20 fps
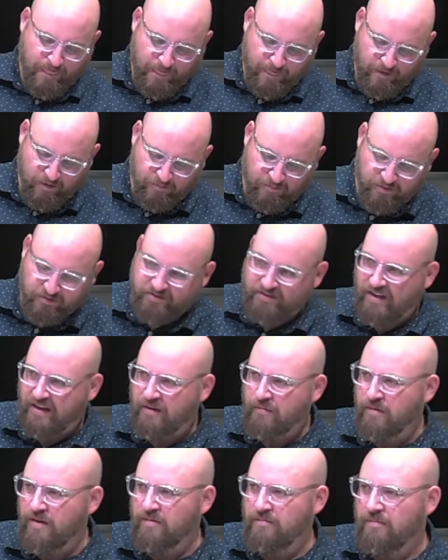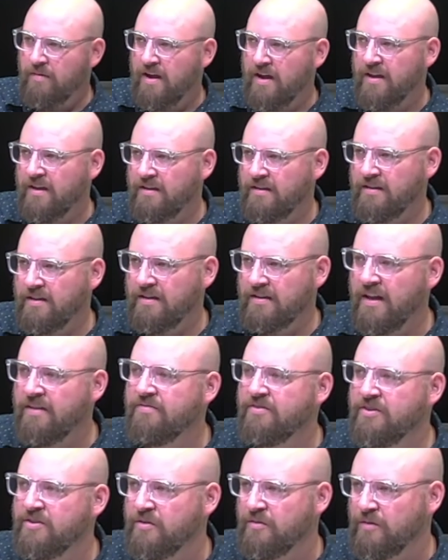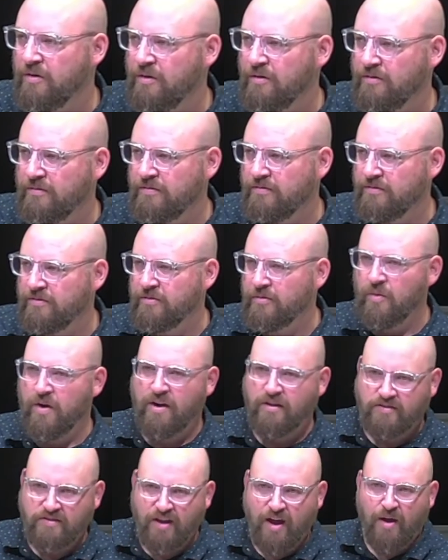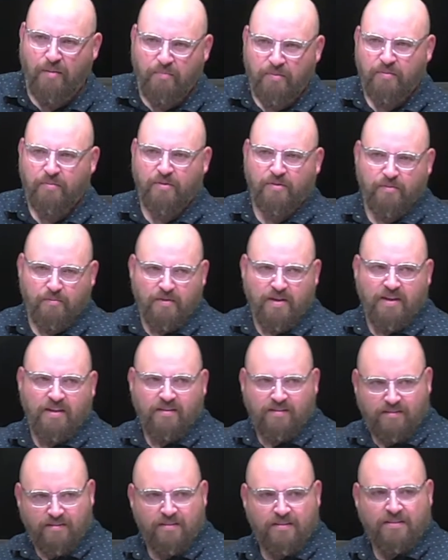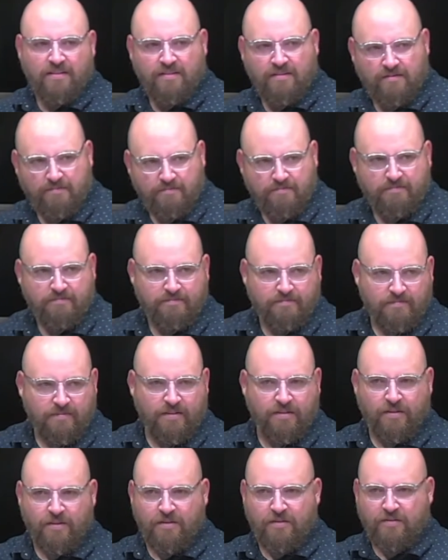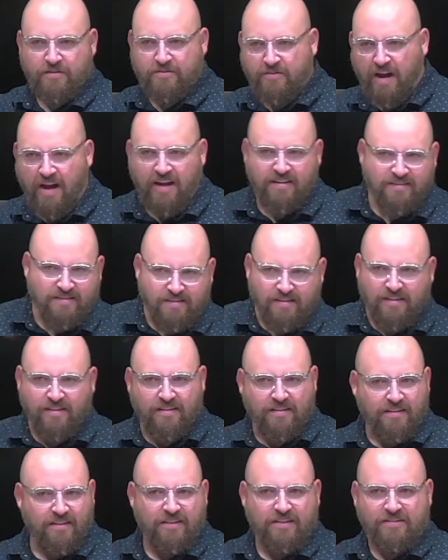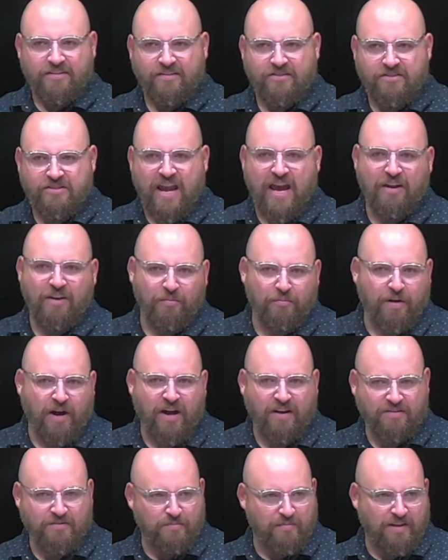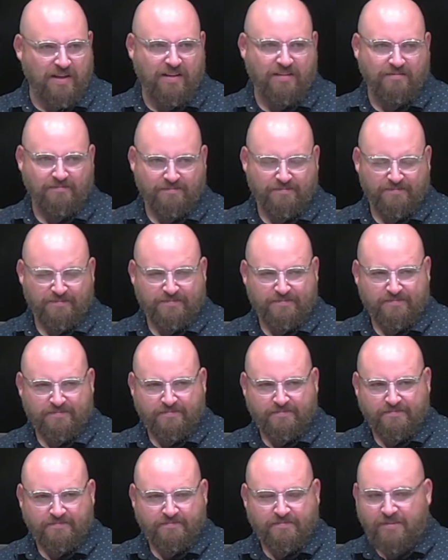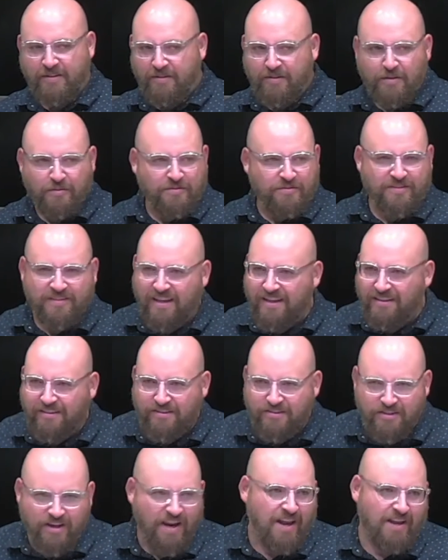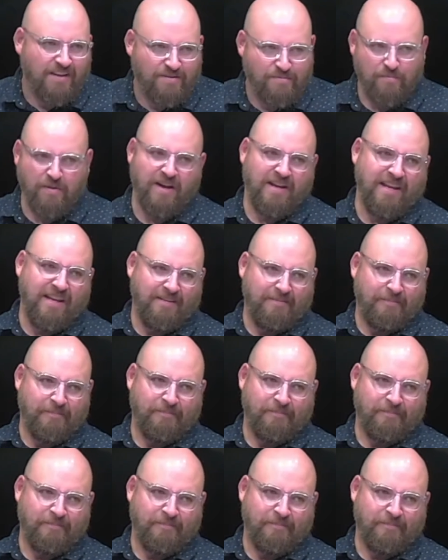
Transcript: Almost like when my 11-year-old squares up with me, you know, and tries to shadow box me. You don't stand a chance, buddy.